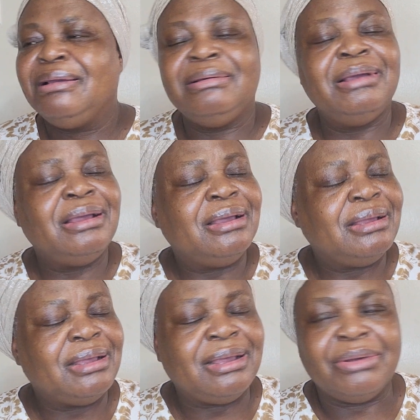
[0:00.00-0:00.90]

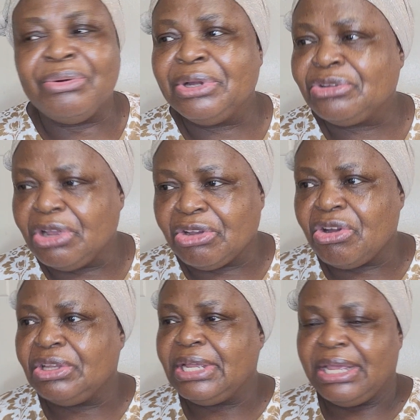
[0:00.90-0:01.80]
what we
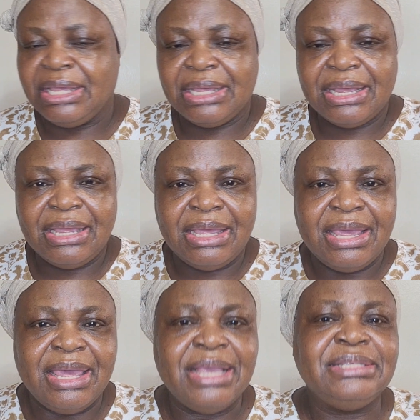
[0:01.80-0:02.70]
call the
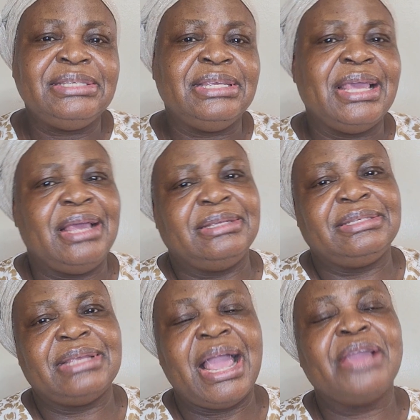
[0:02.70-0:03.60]

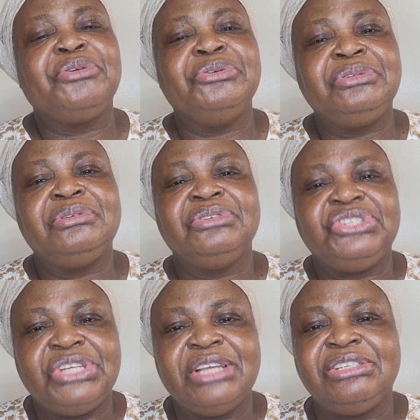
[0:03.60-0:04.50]
ACS, acute
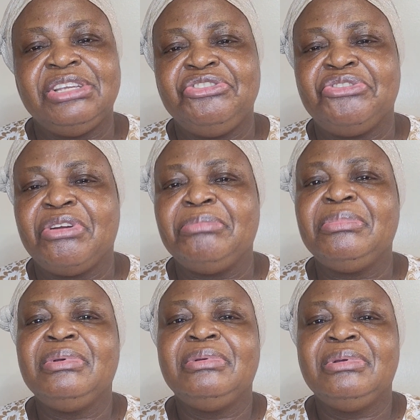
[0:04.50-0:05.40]
chest syndrome,
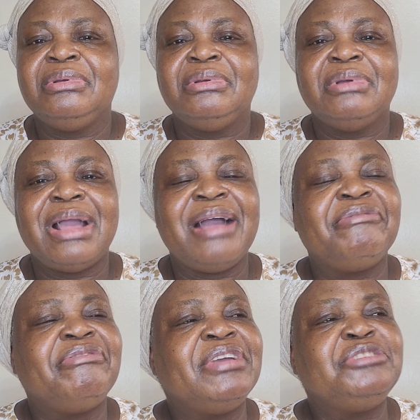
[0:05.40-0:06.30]

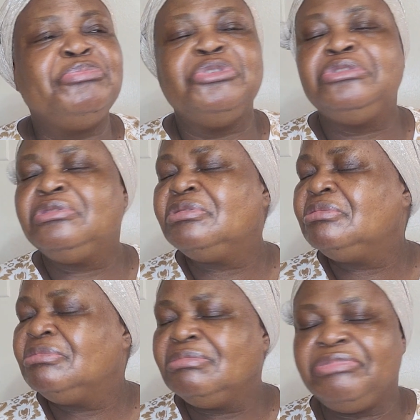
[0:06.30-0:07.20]
affects both
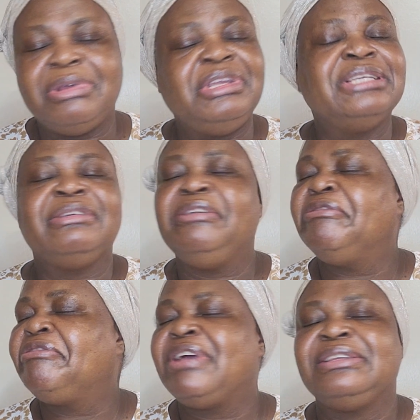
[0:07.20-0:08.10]

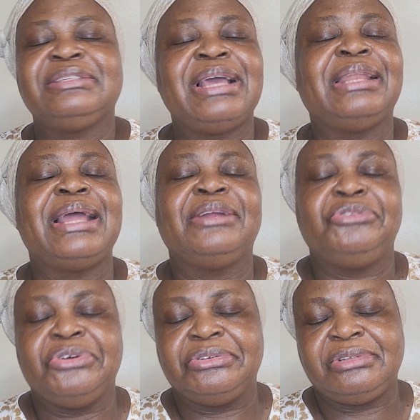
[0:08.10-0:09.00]
infants and
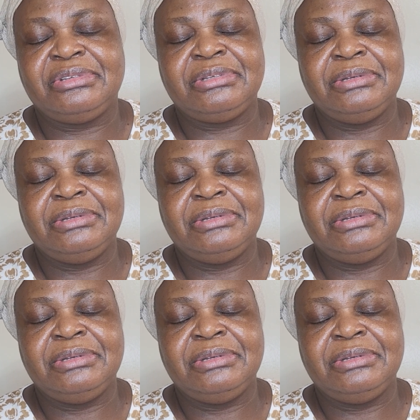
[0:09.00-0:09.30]
adults.